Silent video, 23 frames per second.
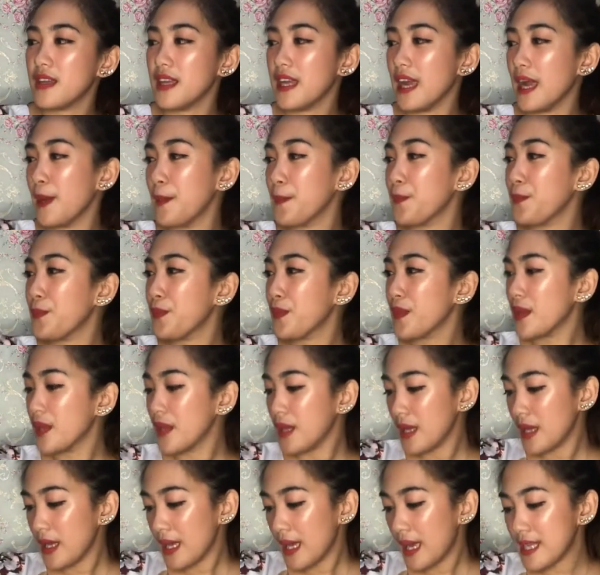Yeah.
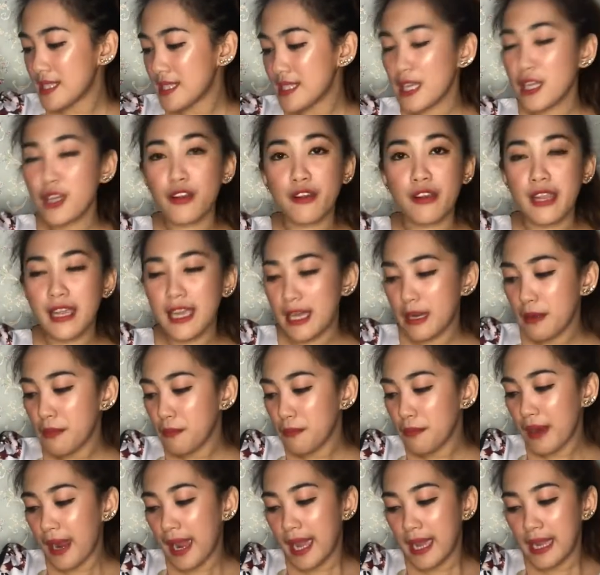It's a
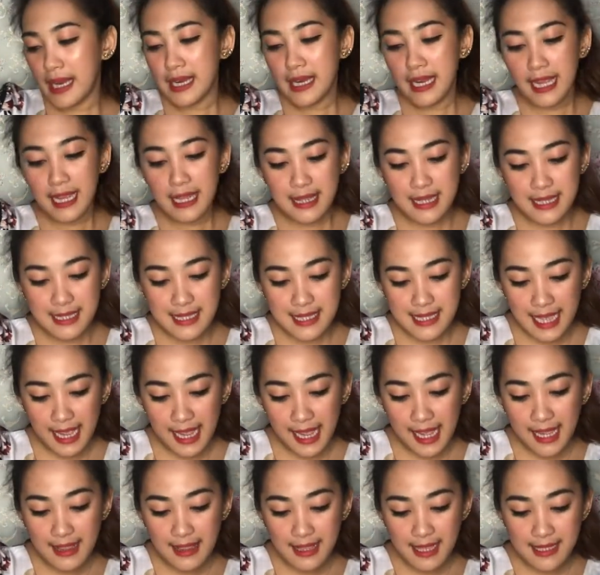Korean brand,
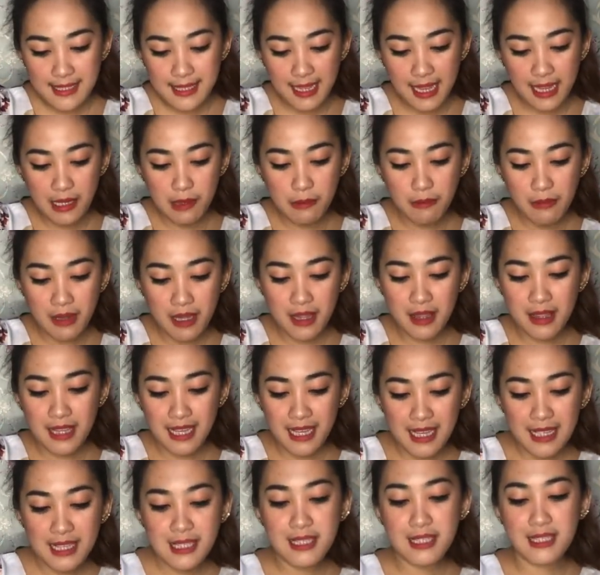and they sent me
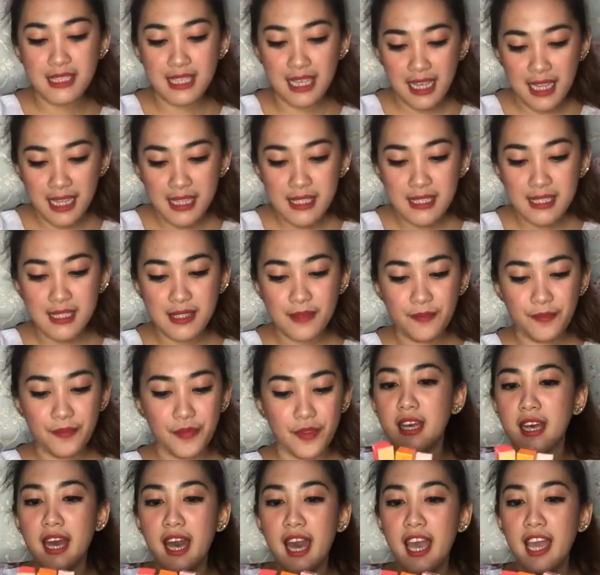this tint.
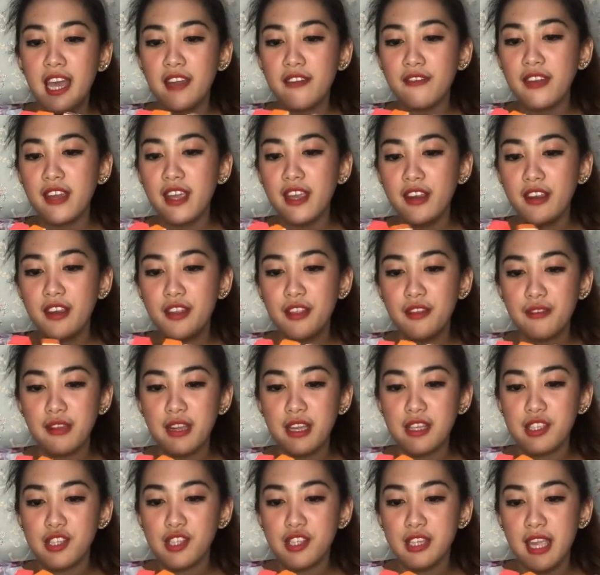I have here
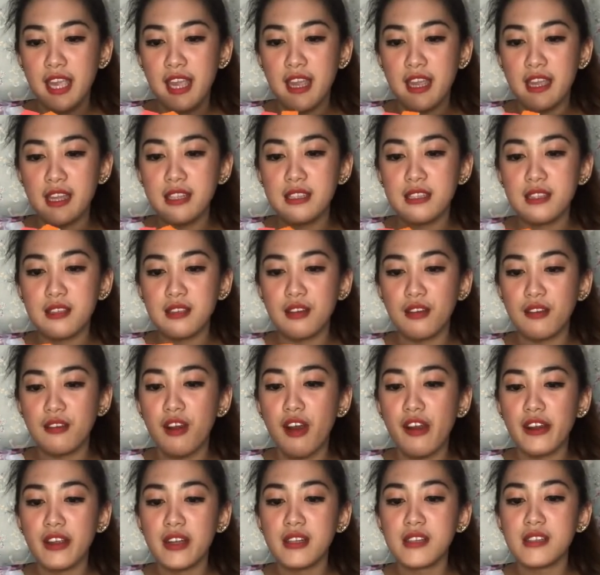three shades, the
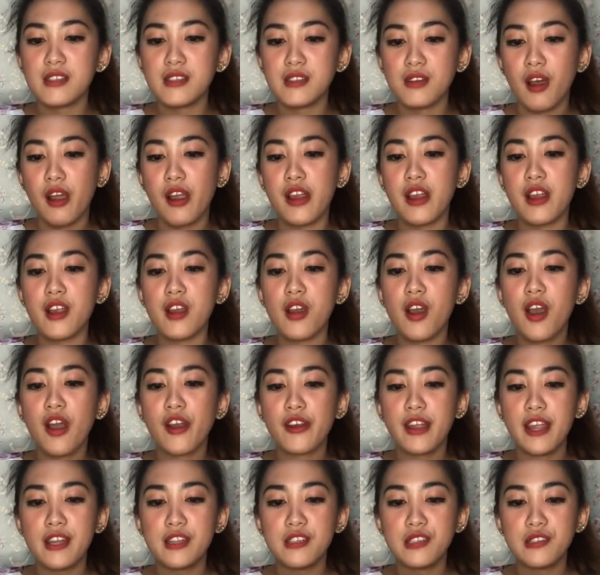Coral Star,
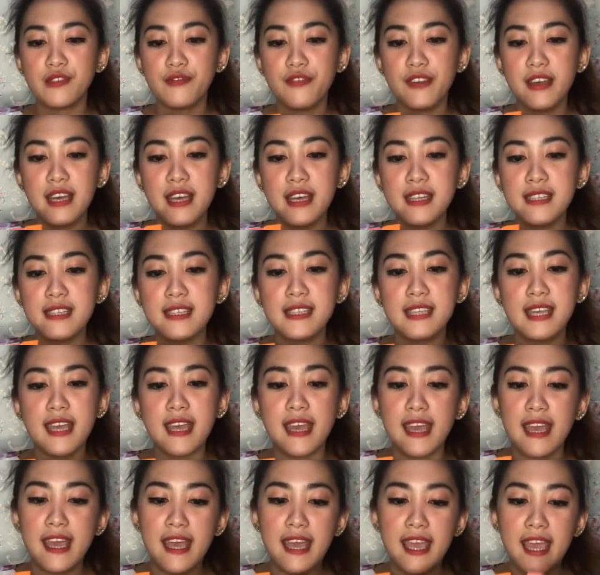Orange Fizz,
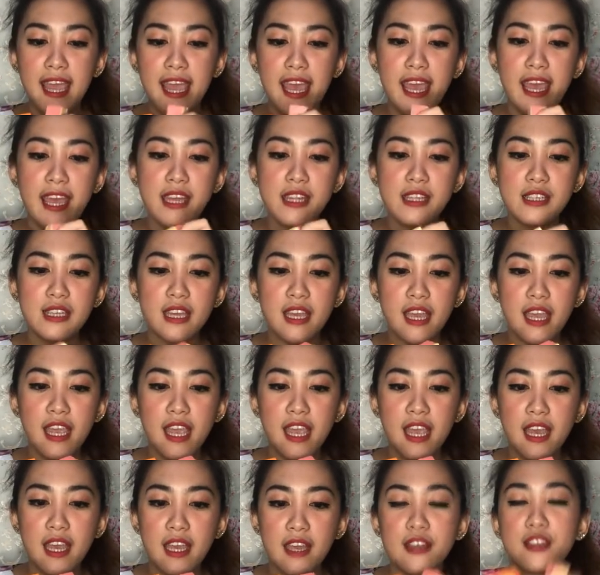and
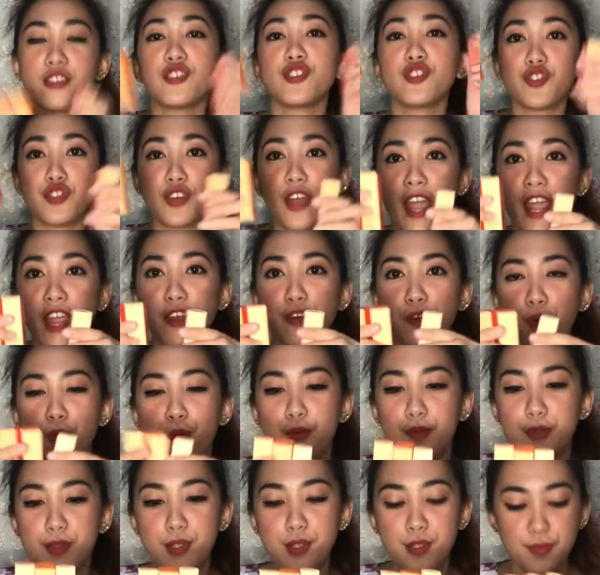Dry
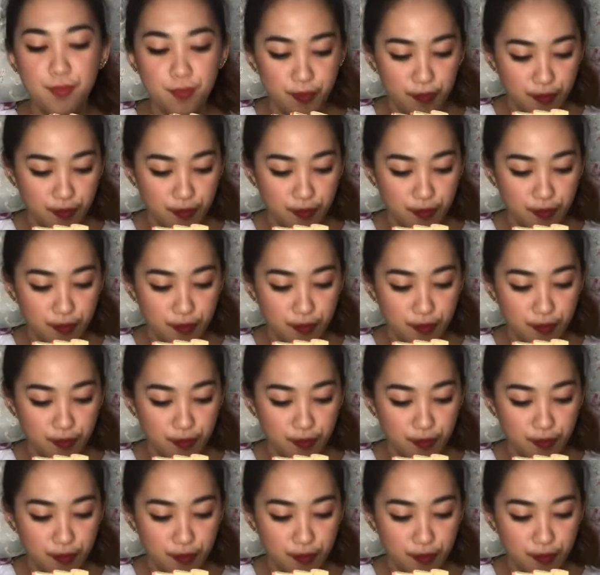Rose.